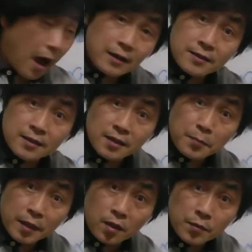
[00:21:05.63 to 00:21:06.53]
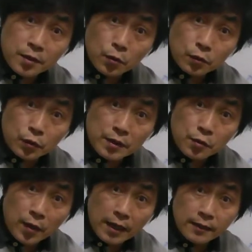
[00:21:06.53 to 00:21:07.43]
oxygen becomes CO2, is
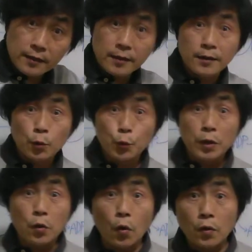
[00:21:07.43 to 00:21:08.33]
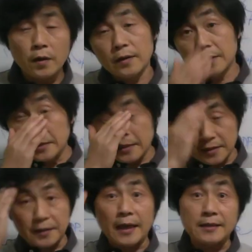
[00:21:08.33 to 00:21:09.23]
right. We call this is a
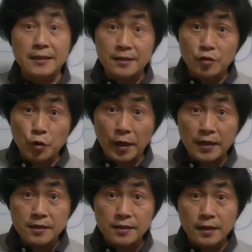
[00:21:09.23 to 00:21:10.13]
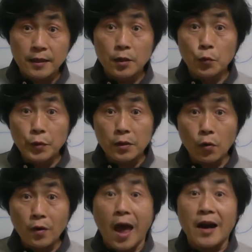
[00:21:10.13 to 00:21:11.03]
gas exchange. We
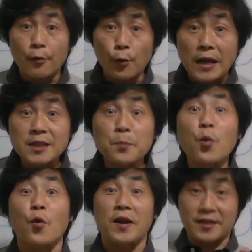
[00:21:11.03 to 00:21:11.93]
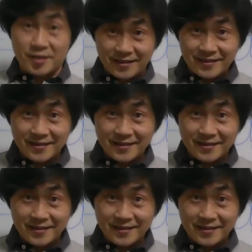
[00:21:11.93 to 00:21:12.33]
call respiration.